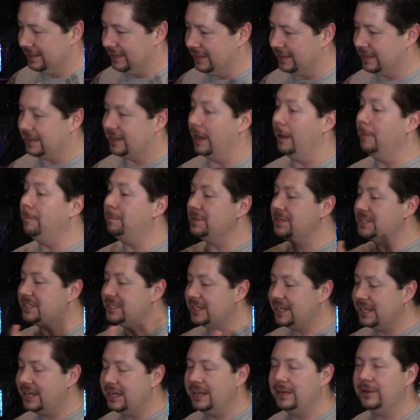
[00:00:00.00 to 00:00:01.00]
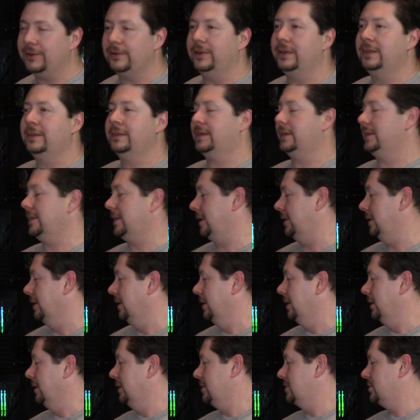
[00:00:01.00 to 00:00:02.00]
encompassing or anything like that.
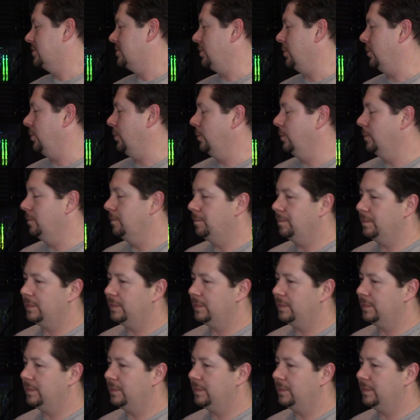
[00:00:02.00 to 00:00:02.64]
Yeah. So